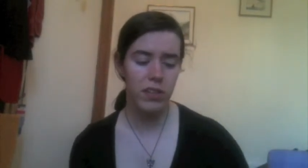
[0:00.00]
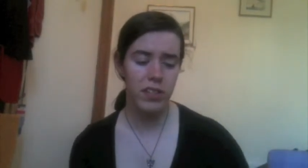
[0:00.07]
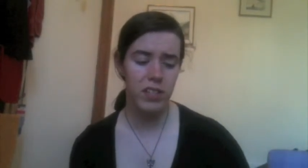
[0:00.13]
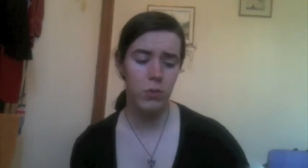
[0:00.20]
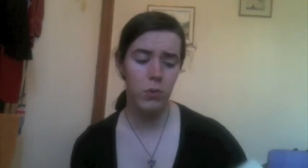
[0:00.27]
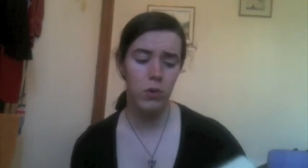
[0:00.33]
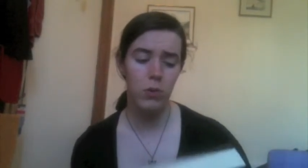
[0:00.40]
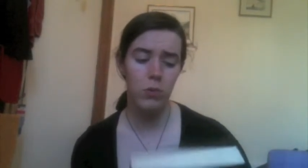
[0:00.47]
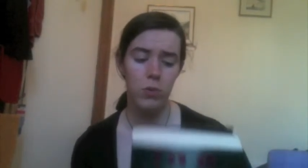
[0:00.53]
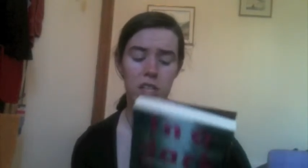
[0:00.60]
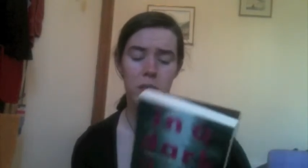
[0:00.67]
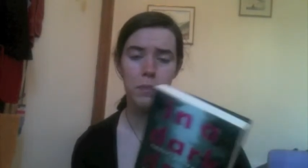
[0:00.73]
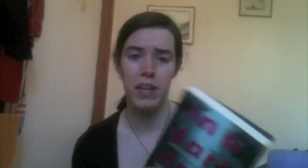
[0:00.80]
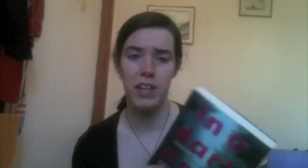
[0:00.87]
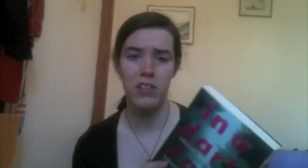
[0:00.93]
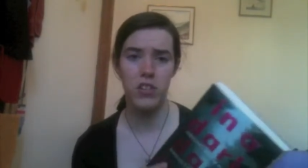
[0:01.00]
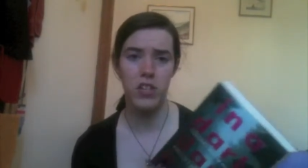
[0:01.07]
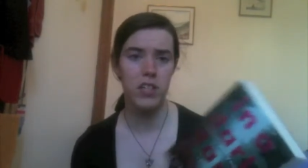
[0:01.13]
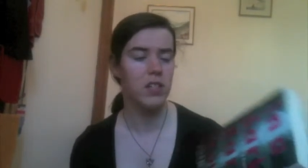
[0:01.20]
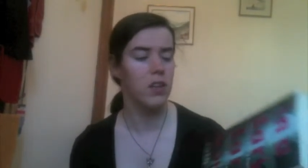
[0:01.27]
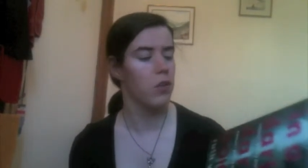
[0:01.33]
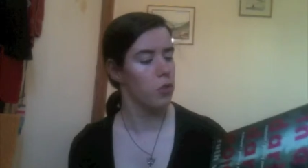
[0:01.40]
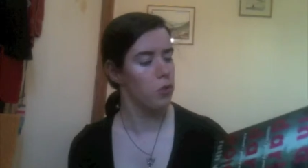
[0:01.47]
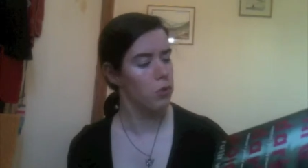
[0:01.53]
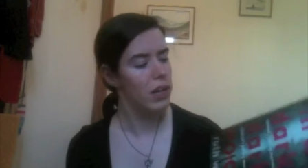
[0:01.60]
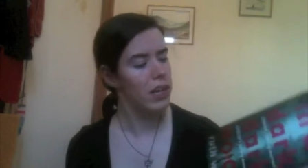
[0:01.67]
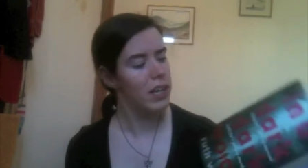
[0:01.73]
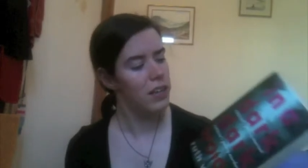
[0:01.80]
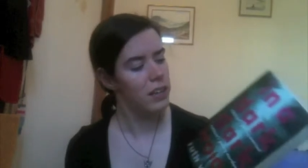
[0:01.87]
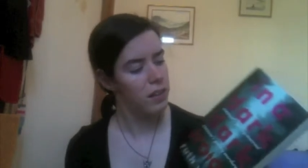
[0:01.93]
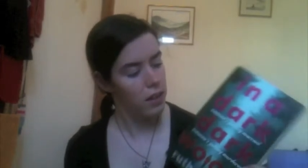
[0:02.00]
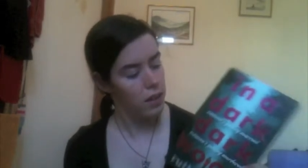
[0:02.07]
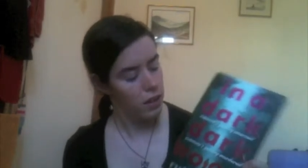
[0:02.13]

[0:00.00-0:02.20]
This one is pitched as a thriller.